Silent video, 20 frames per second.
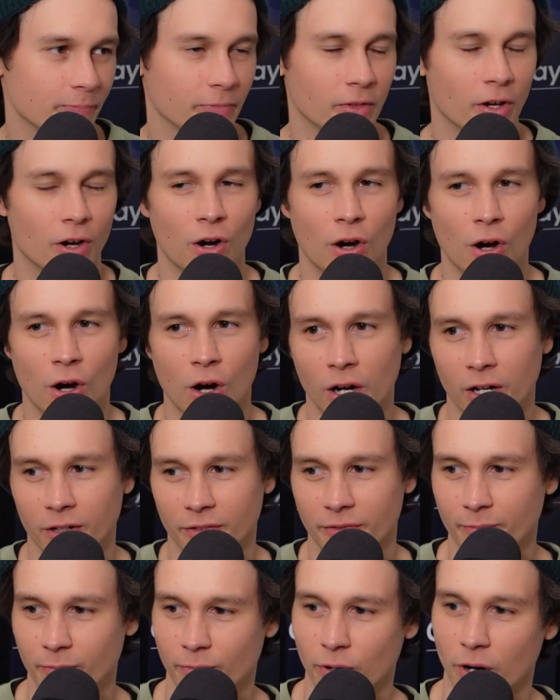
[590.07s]
Like, oh,
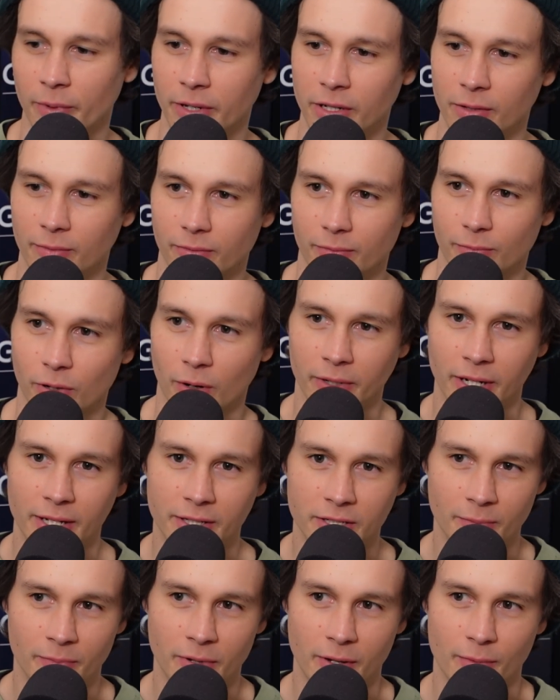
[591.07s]
yeah. probably probably
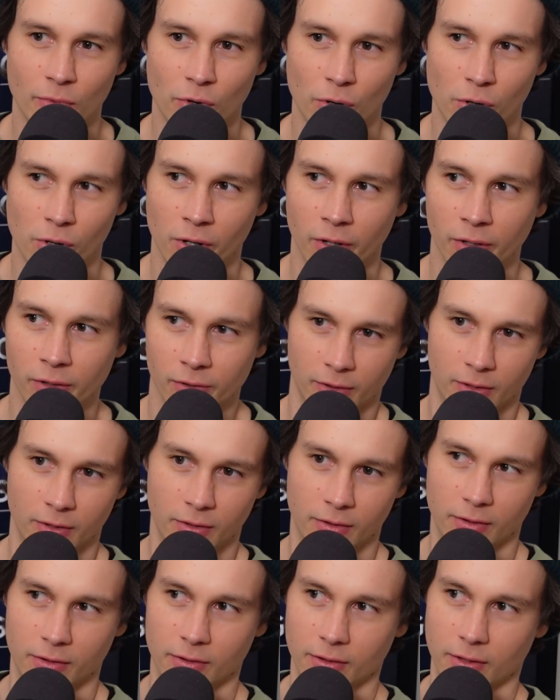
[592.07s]
needs a bit more
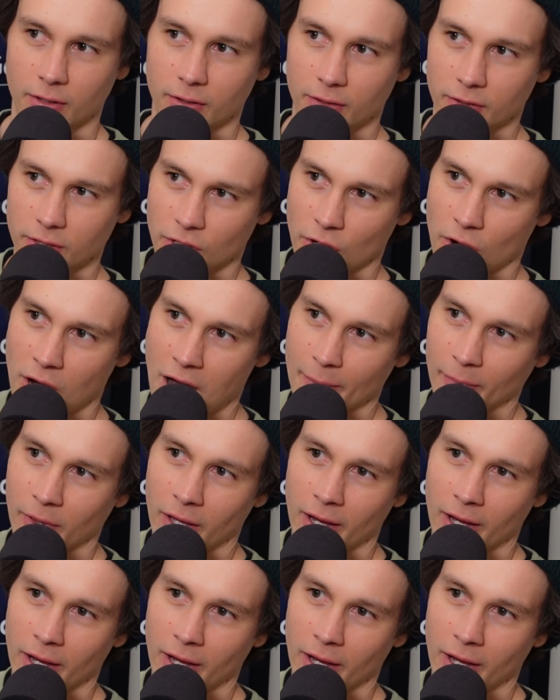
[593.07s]
time.